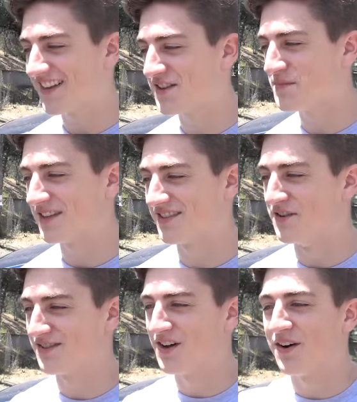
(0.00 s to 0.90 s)
That should be its
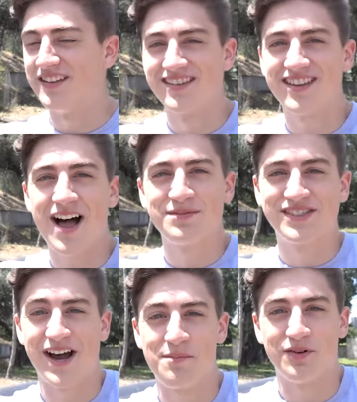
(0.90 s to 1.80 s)
new slogan. Slob
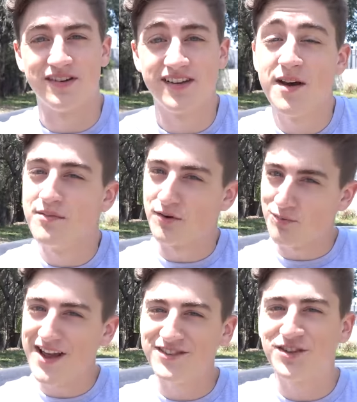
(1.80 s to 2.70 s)
Stoppers. The
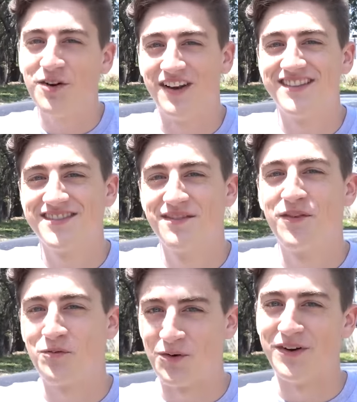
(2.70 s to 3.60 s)
right choice
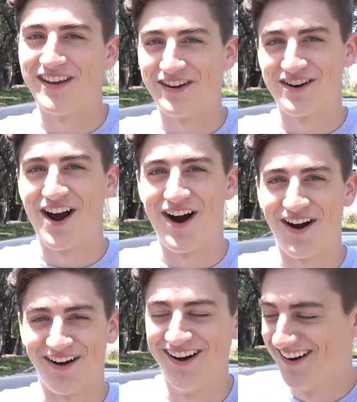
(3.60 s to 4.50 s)
for ruining your car.